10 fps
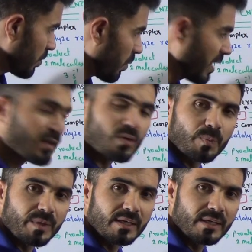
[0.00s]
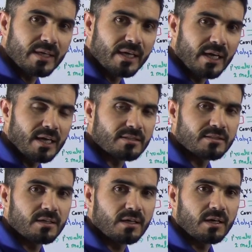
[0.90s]
1 rupee
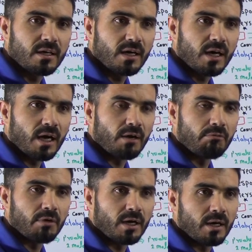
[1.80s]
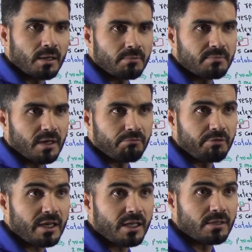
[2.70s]
has a
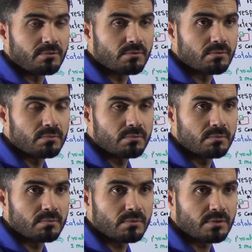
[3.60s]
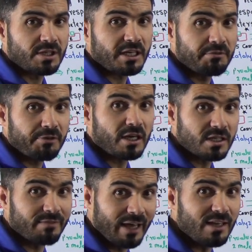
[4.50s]
very significant
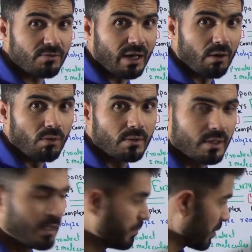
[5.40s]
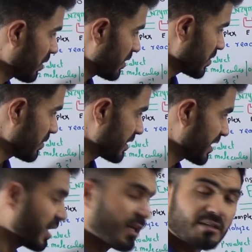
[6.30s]
value now, because you are
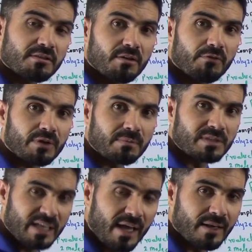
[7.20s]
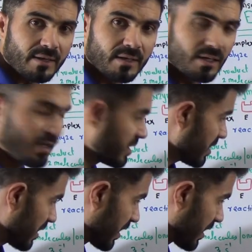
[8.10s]
taking it from 10. It is a